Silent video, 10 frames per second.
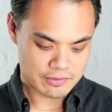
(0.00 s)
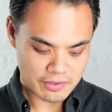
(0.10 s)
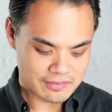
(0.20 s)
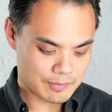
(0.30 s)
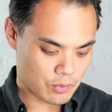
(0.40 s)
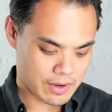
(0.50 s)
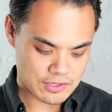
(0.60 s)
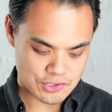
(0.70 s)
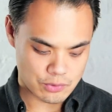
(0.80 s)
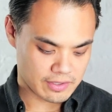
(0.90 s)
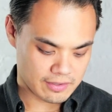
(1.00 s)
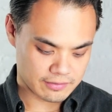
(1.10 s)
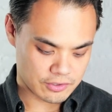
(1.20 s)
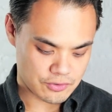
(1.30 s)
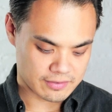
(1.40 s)
It's a really simple watch. You can
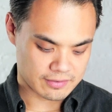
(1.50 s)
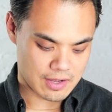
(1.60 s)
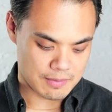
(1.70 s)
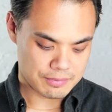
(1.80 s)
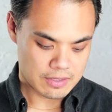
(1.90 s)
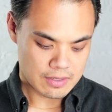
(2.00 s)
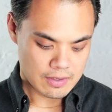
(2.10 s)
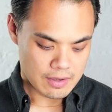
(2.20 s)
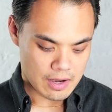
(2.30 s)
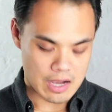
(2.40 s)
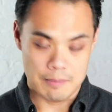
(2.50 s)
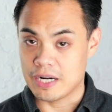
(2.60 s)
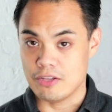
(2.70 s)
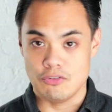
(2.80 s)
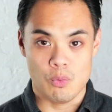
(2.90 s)
easily dress it up um,
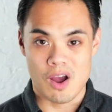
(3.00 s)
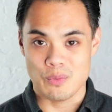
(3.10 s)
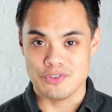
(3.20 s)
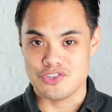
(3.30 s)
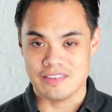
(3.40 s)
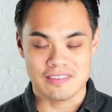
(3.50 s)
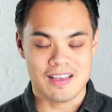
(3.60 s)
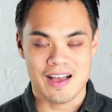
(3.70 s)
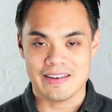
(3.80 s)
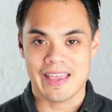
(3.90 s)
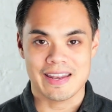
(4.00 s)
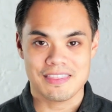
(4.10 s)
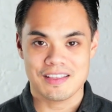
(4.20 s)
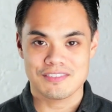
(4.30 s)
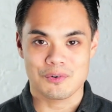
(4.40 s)
but I do wear it with jeans a lot, and I
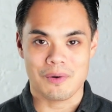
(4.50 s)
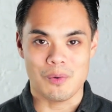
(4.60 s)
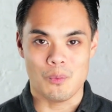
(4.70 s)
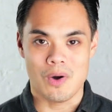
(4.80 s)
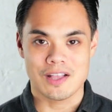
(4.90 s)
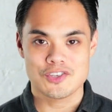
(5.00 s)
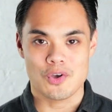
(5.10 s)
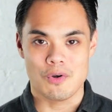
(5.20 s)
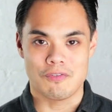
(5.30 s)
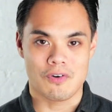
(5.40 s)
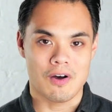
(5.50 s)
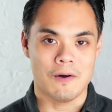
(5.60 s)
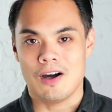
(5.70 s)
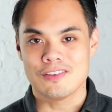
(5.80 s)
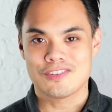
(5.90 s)
think it's a great watch
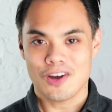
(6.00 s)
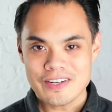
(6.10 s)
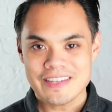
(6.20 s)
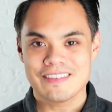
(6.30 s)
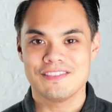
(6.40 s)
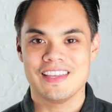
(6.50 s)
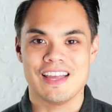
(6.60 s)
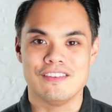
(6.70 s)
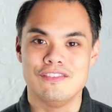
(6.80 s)
overall. Alternatively, I